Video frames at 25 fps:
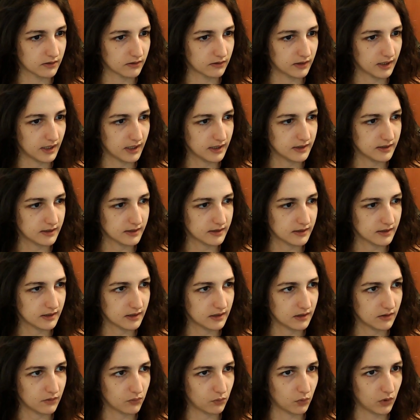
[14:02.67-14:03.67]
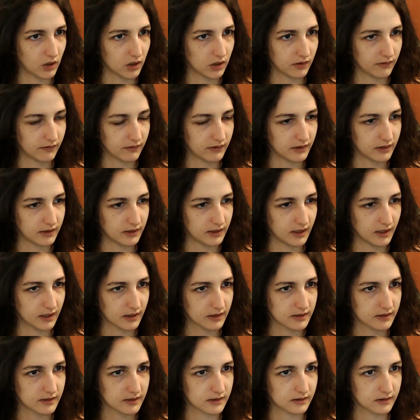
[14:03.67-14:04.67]
Okay, so that's one of the
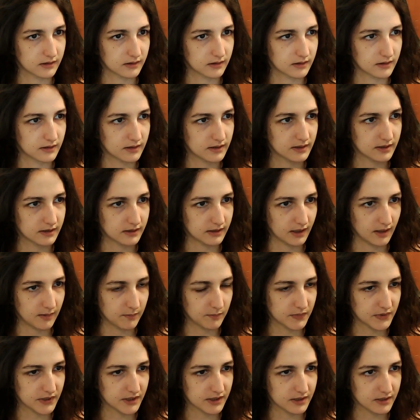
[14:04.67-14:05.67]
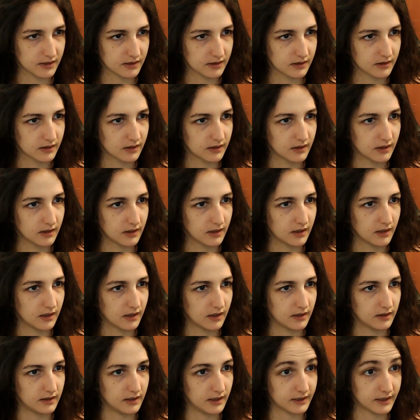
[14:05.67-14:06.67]
next steps
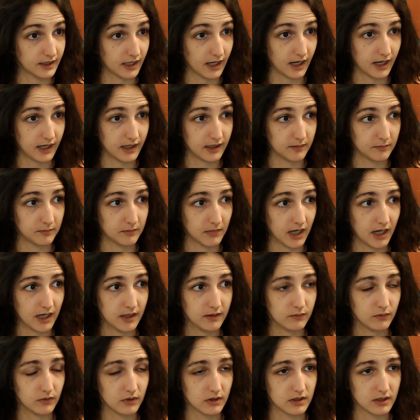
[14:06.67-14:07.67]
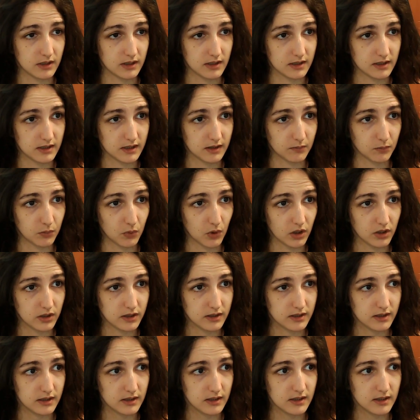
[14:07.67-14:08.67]
that I had in mind, which is the
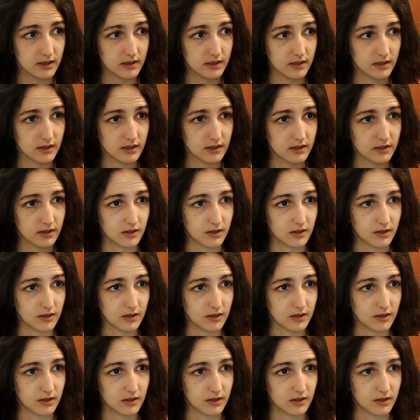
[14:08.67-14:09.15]
voices.